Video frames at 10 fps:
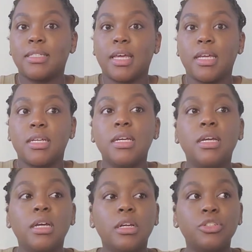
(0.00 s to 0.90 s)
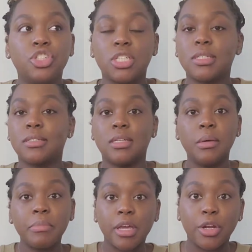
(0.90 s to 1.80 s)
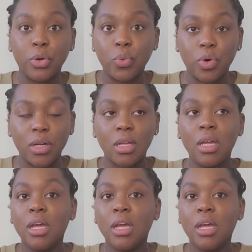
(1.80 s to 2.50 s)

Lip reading: They just sent me a new one.